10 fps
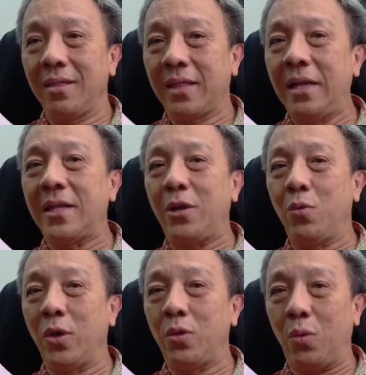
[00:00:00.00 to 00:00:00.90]
things that
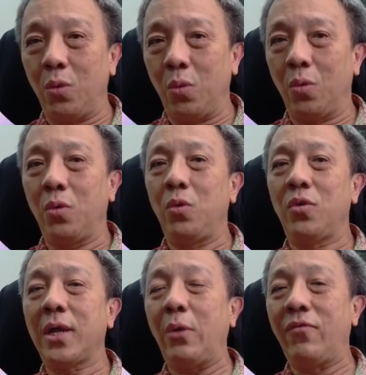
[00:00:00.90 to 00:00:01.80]
you want to do. You
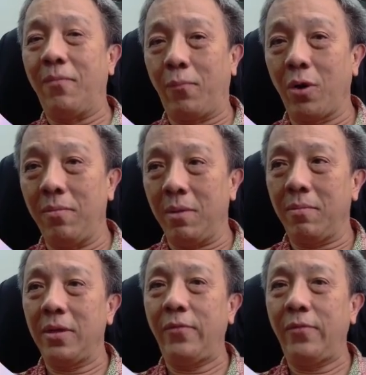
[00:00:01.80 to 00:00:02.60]
start with a problem.